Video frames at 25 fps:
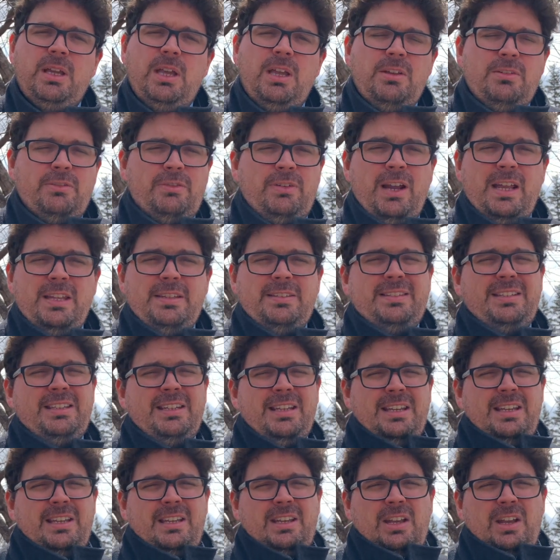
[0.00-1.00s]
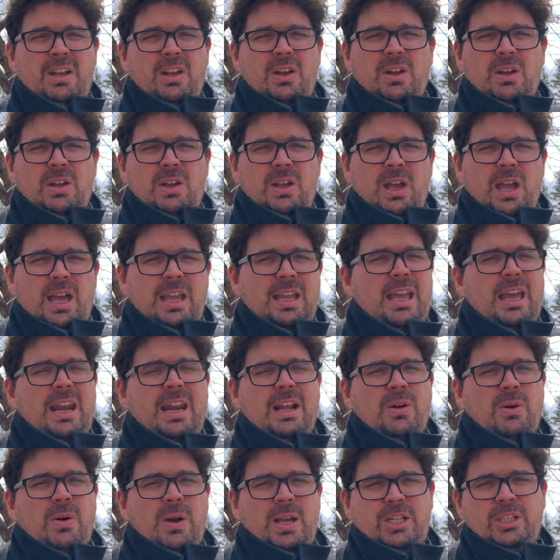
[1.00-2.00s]
Friends, I get a
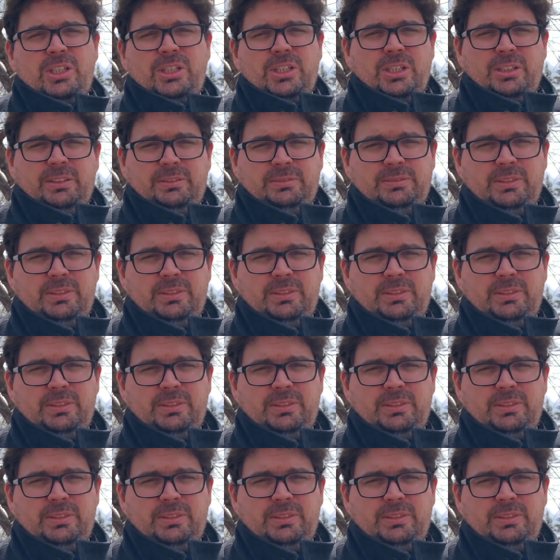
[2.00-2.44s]
question